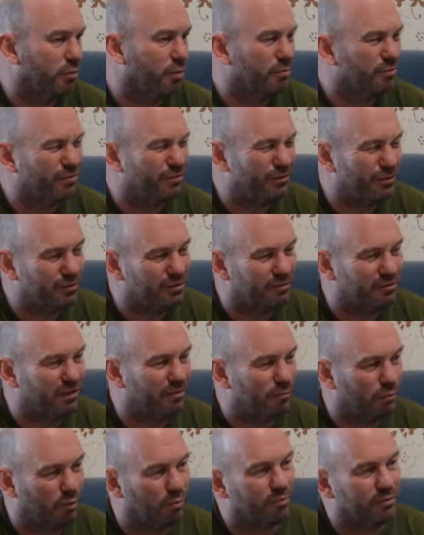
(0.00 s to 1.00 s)
One was
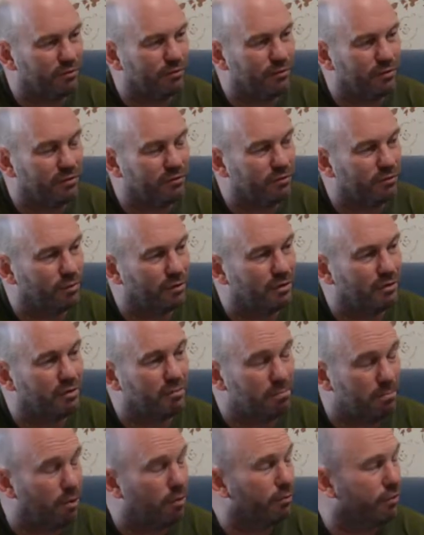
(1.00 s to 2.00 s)
forty-seven, one was forty-two. I did
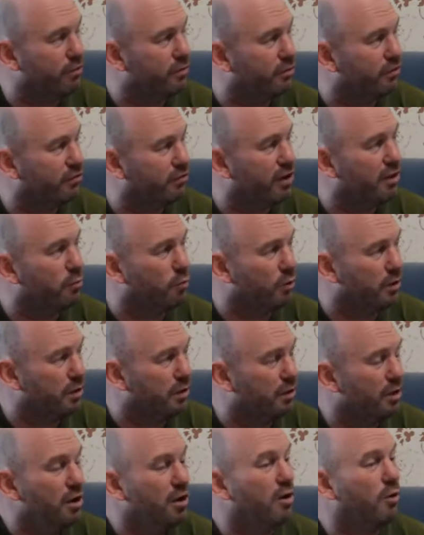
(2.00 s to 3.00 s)
them both in the same
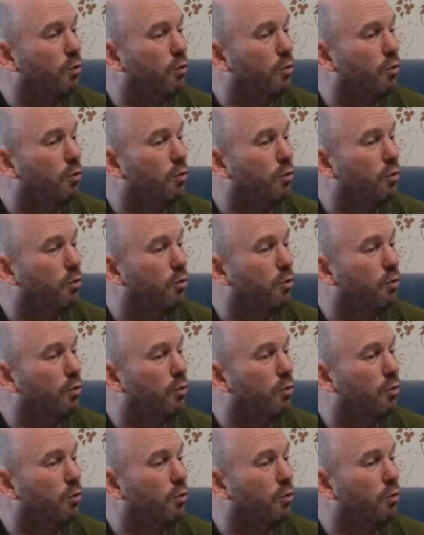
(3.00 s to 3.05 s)
week.